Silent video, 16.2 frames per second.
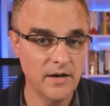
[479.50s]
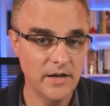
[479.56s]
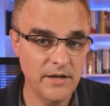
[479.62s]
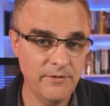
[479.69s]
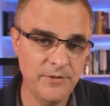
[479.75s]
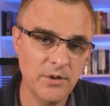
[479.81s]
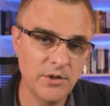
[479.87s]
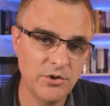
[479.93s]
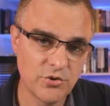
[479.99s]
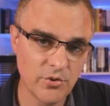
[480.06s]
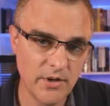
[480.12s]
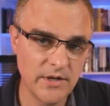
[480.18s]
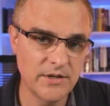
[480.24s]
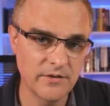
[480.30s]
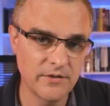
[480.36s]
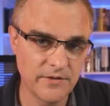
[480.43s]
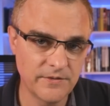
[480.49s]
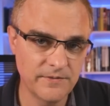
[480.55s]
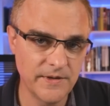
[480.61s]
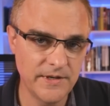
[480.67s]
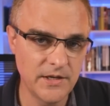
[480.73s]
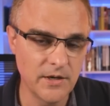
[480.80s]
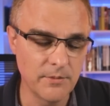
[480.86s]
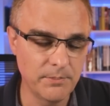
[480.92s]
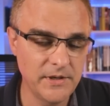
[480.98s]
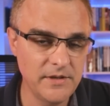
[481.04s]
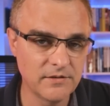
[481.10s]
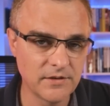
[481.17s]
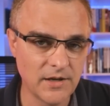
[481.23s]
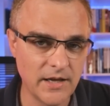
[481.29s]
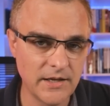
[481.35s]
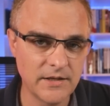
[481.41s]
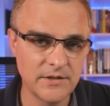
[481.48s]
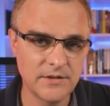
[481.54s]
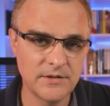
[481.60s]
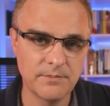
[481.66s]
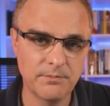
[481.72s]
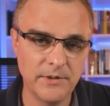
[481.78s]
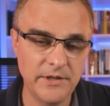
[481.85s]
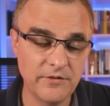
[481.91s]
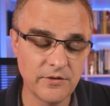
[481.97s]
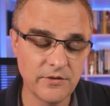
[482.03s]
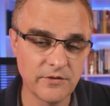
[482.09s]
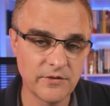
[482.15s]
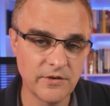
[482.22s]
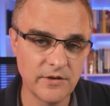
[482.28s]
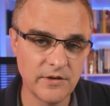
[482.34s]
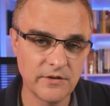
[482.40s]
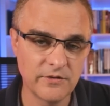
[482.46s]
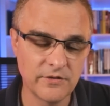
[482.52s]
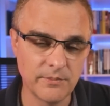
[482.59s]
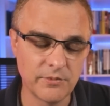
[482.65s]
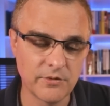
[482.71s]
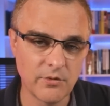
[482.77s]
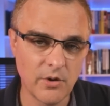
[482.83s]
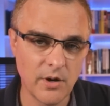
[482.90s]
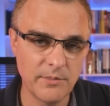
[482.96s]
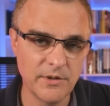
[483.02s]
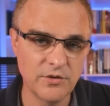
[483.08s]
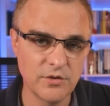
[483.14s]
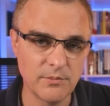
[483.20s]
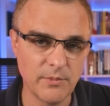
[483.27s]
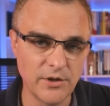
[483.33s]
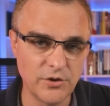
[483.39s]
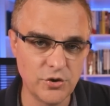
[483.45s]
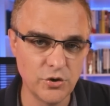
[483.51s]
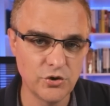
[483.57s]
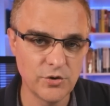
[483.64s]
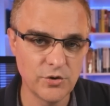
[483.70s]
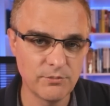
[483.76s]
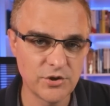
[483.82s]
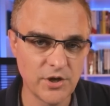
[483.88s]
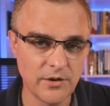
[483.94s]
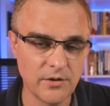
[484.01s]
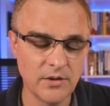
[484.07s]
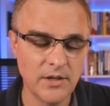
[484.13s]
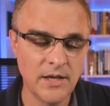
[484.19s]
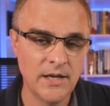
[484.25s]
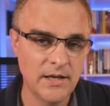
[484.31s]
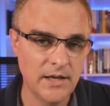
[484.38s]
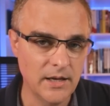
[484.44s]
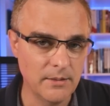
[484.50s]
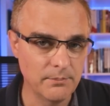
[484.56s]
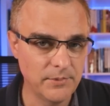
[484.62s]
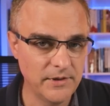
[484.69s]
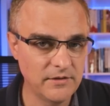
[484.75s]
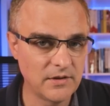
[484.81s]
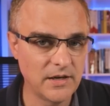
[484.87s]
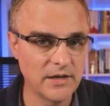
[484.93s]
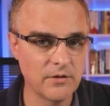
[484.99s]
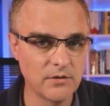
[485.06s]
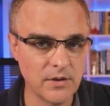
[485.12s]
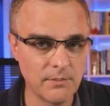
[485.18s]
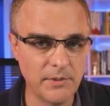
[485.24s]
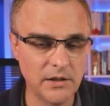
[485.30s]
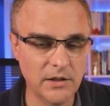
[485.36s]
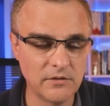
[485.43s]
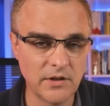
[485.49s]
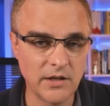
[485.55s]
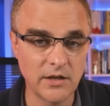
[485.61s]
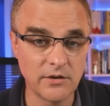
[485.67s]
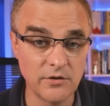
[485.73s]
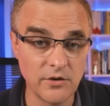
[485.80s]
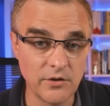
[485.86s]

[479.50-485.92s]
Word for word: Now, if you enjoyed this video, please like it, please consider subscribing to my YouTube channel, and please click on the bell to get